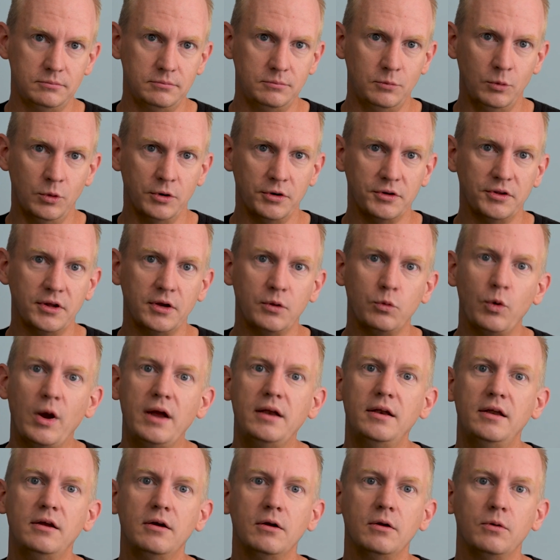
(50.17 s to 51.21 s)
words like
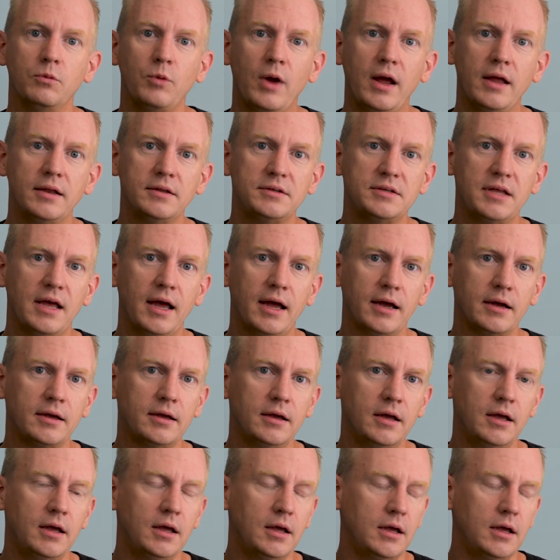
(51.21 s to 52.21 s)
reindeer and ransack.